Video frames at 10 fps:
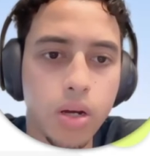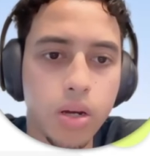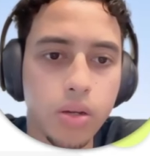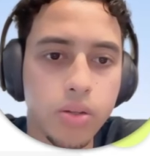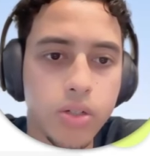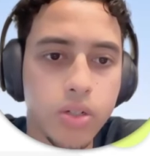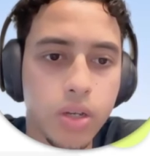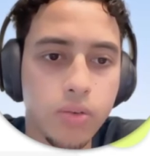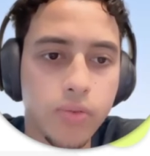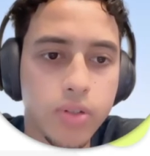
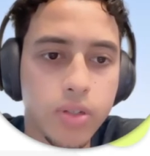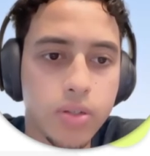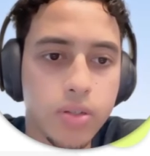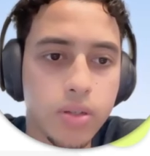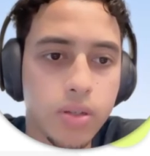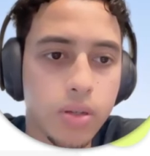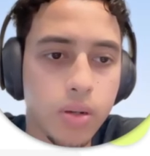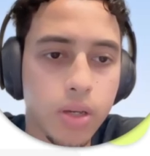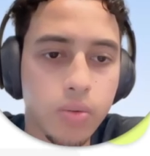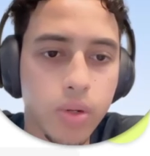Chafe resistant,
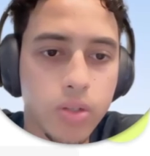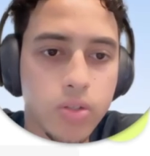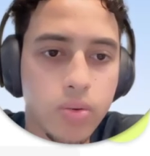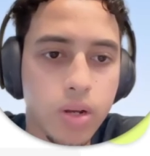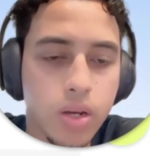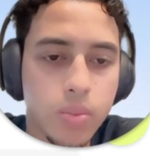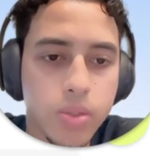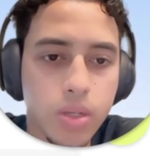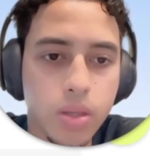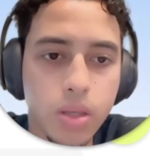lightweight straps,
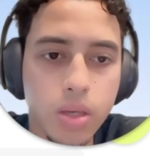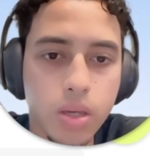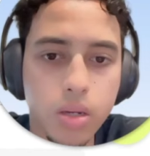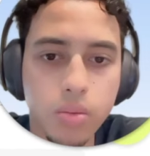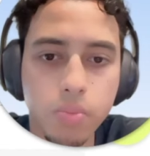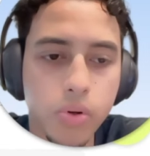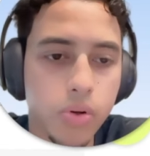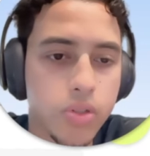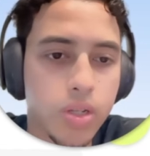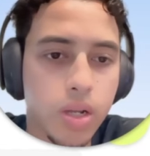and then
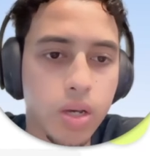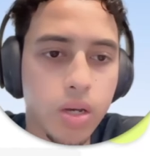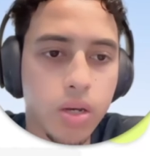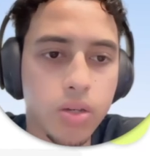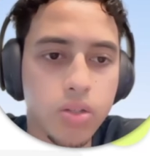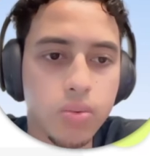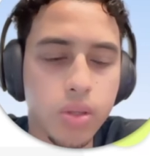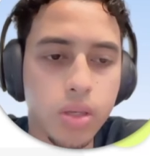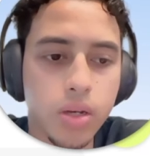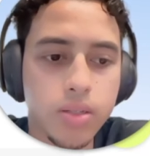personalized with
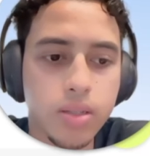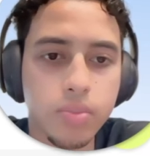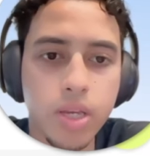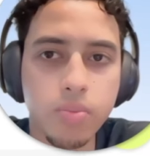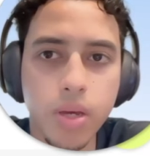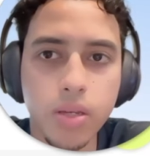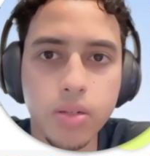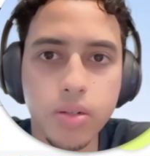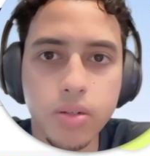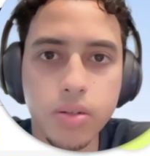custom name
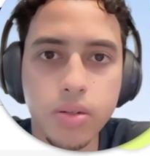patches.